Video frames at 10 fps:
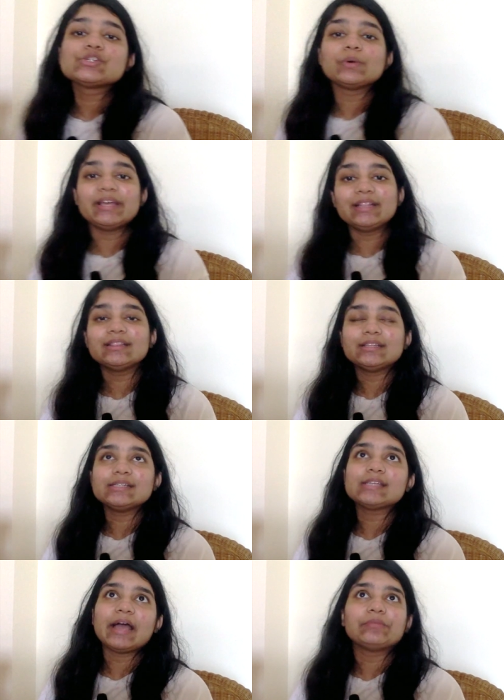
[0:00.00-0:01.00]
So in
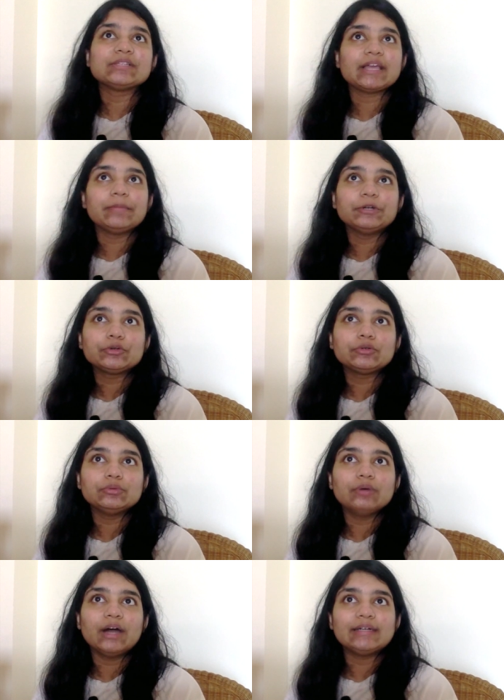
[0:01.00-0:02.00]
this, I was able to
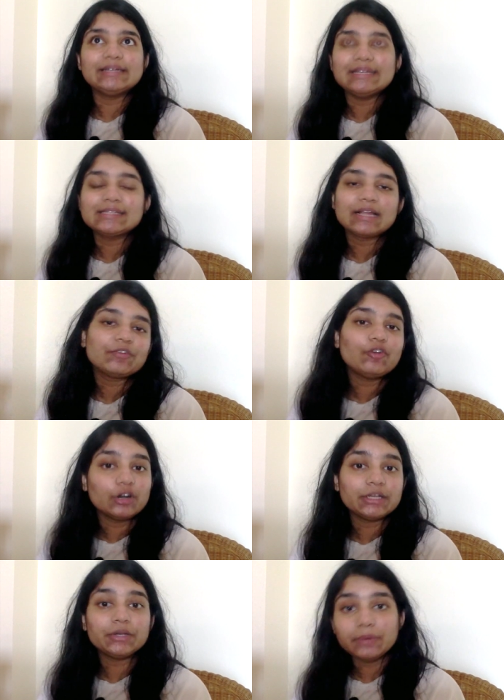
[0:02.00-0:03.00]
do at least like
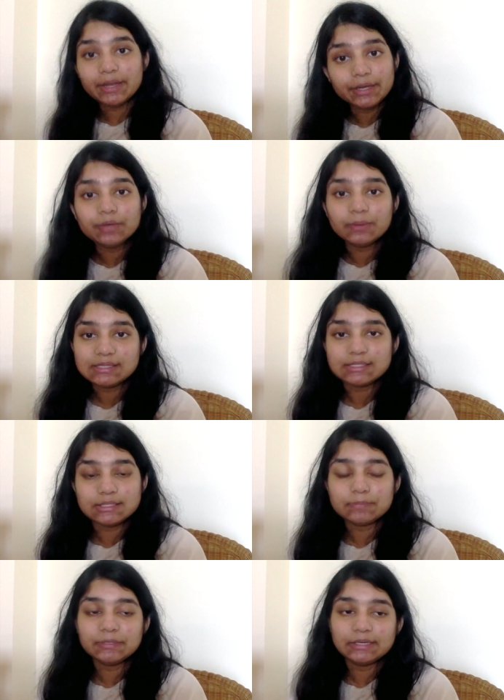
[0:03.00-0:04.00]
40 to 80
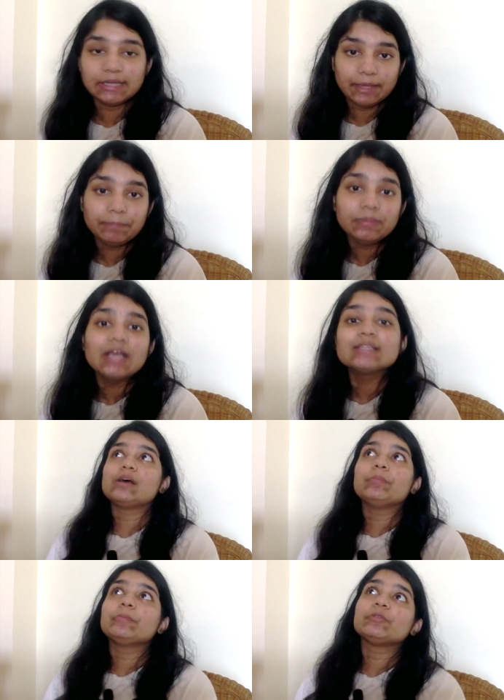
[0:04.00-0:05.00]
questions per day.
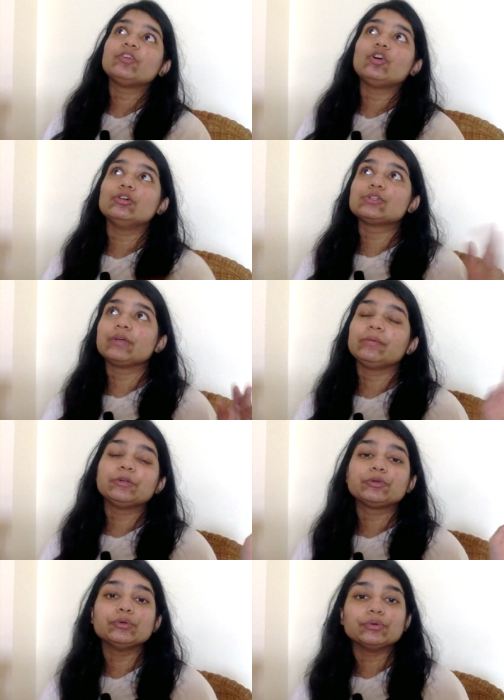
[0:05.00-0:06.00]
Some people were also
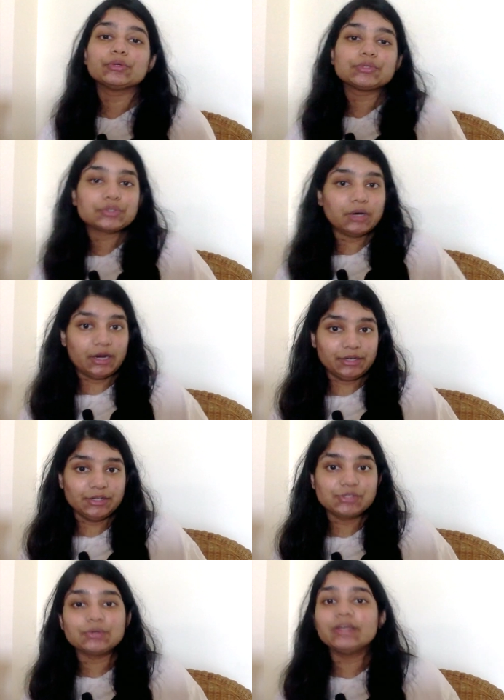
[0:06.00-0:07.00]
able to do close to
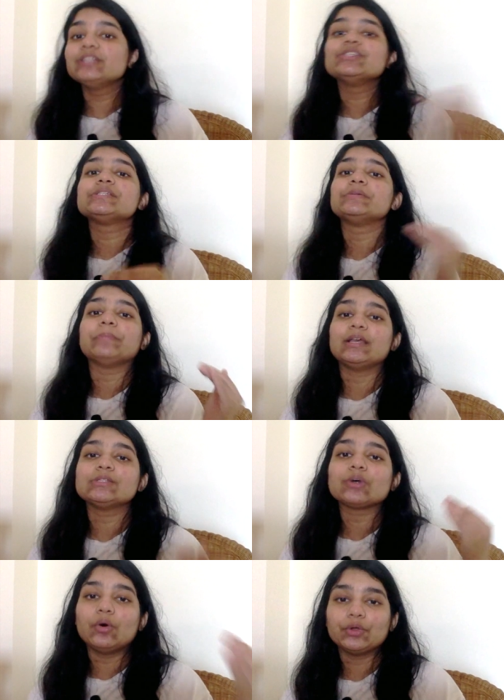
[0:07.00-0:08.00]
100. So it just
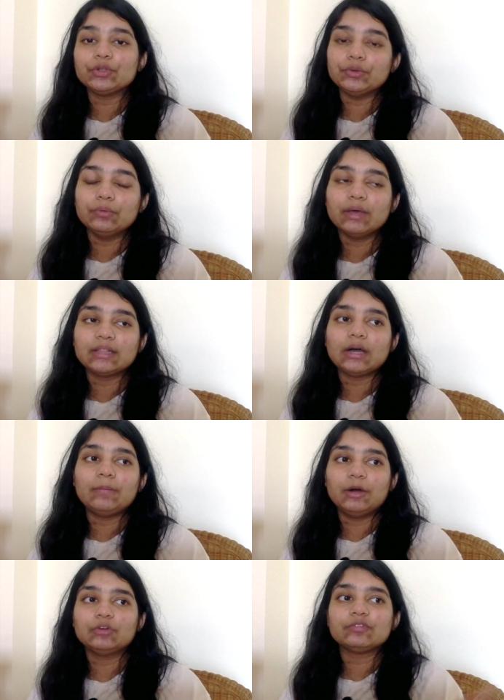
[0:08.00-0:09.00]
depends on you and the
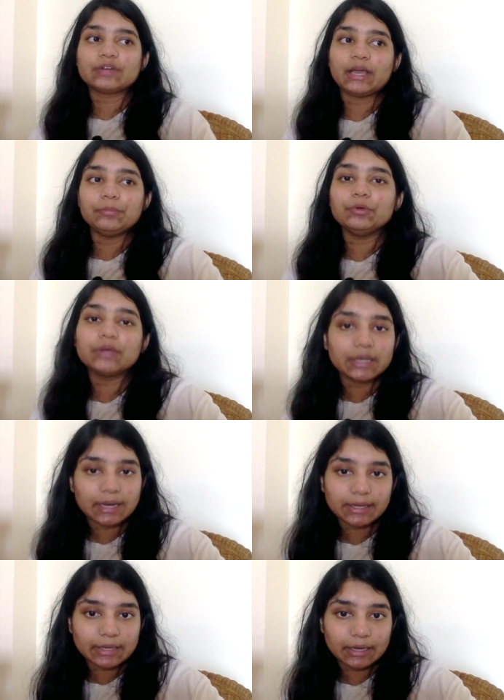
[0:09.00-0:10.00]
amount of time you can
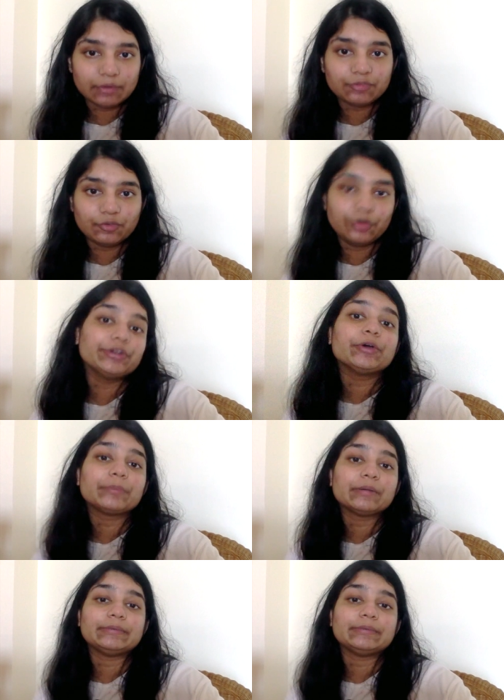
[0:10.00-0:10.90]
dedicate for your